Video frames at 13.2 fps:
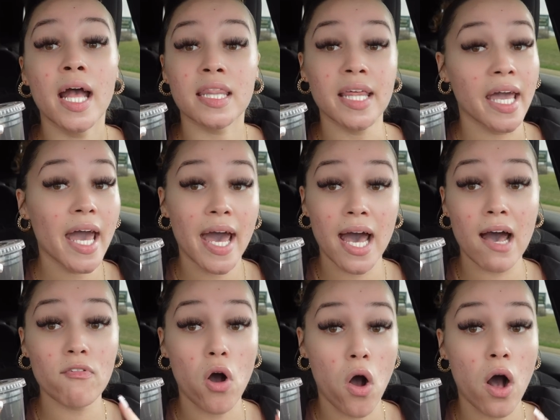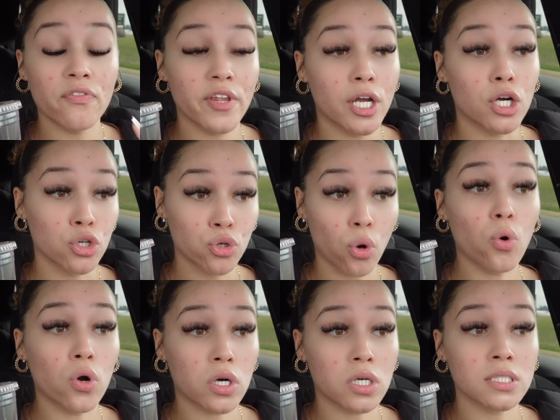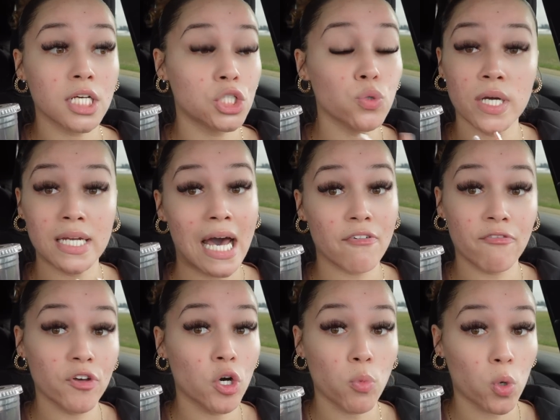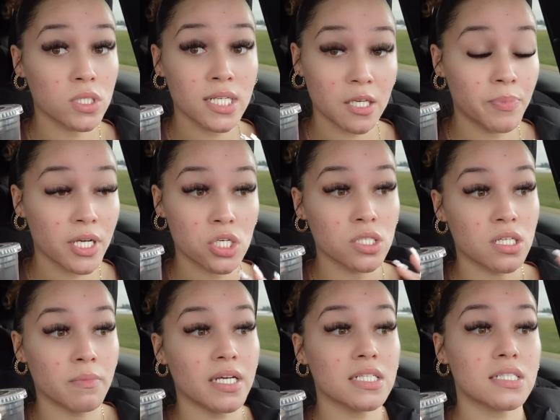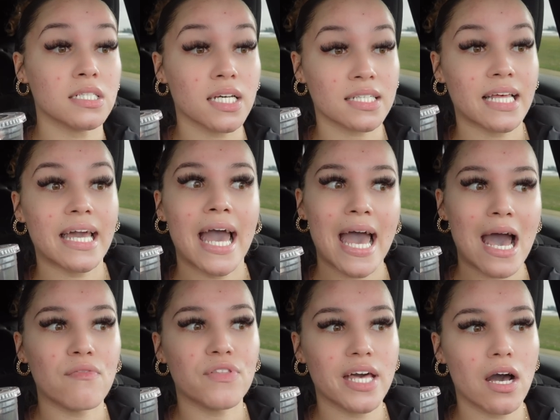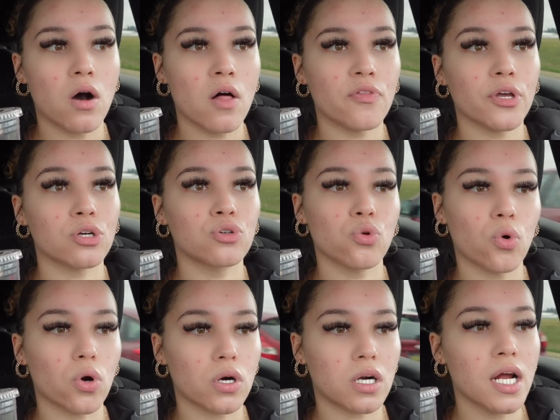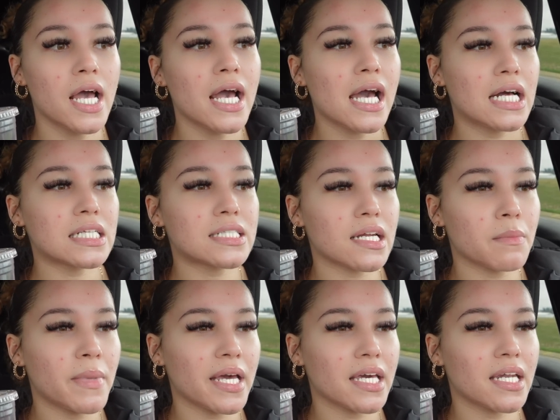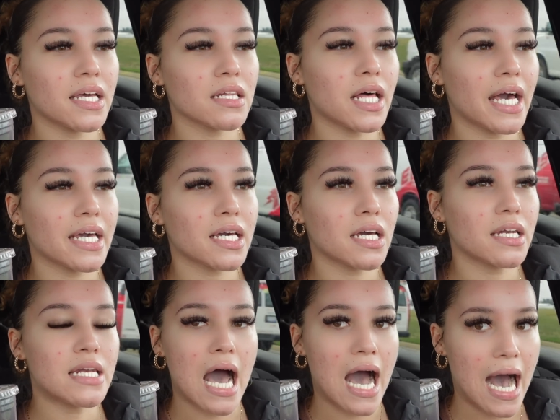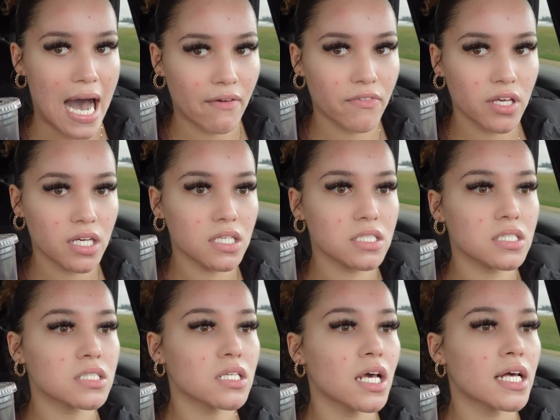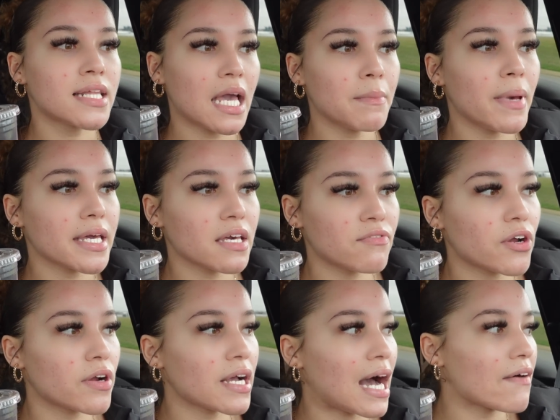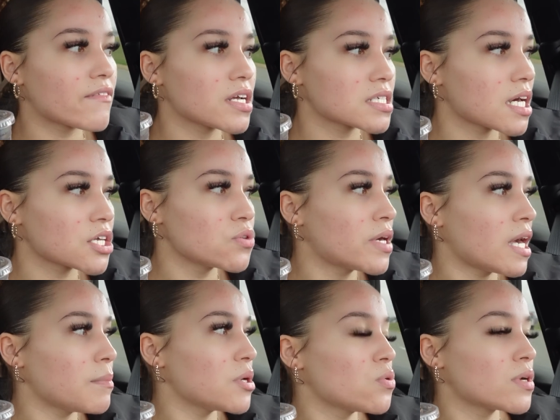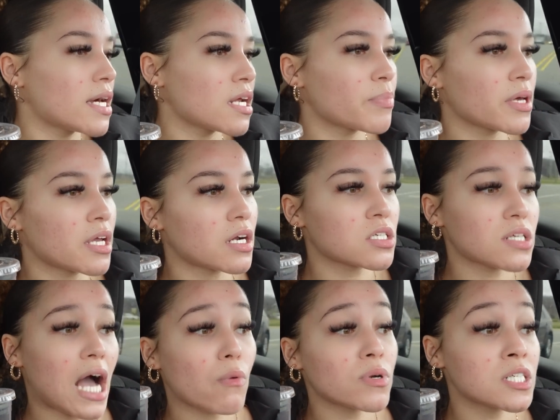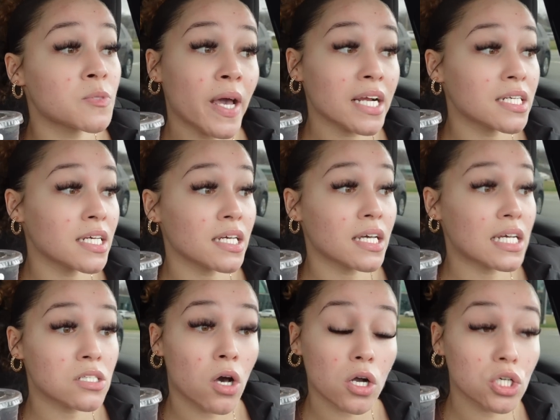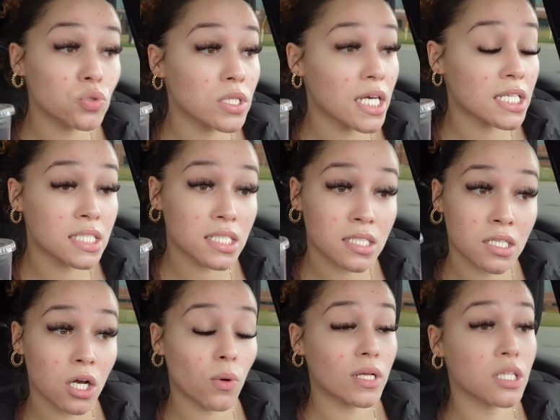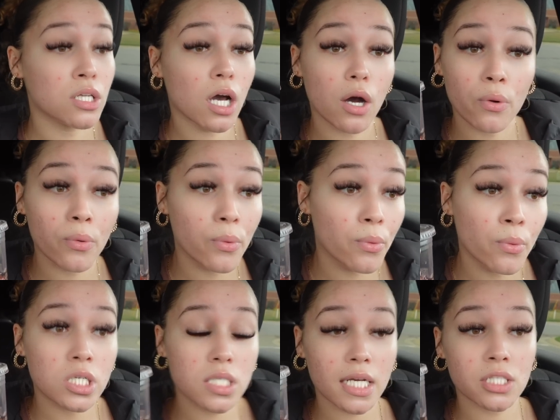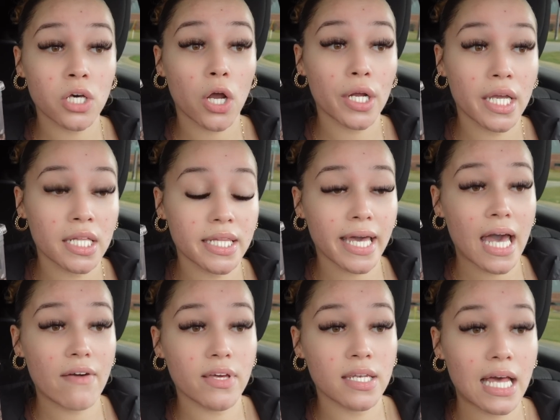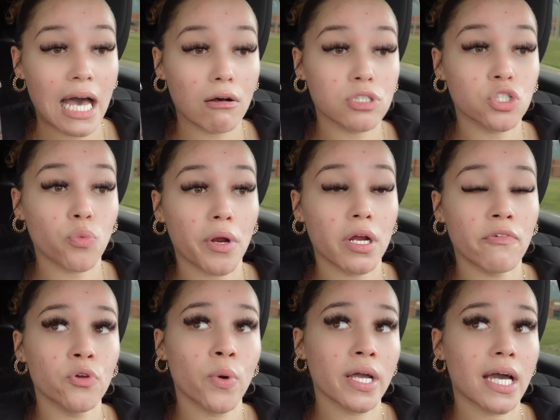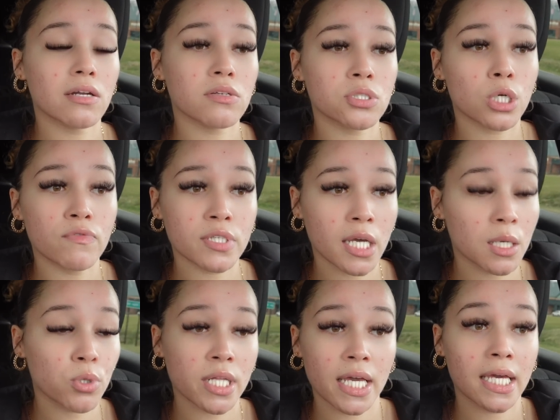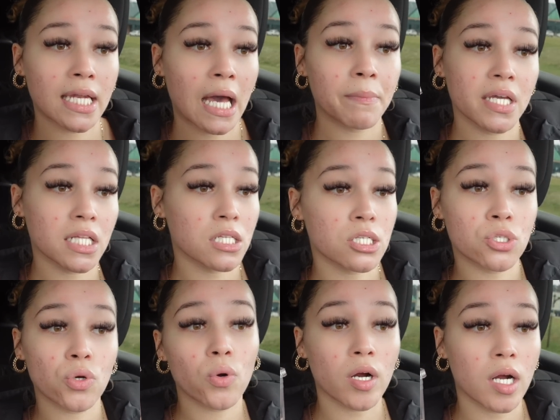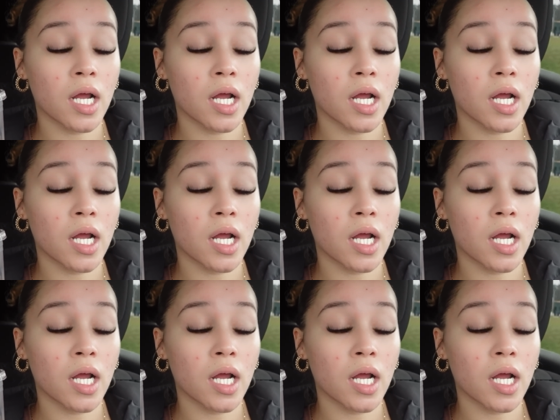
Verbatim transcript: They have on their doors that you cannot film or take pictures in Macy's. Like they have that on their door. Instead of making it like not obvious, they make it very obvious like you can't be doing that up in here. So I respect it as long as you let a sister know at the door just like Target, they have it now to where if you ain't got no service animal, they cannot be in the store.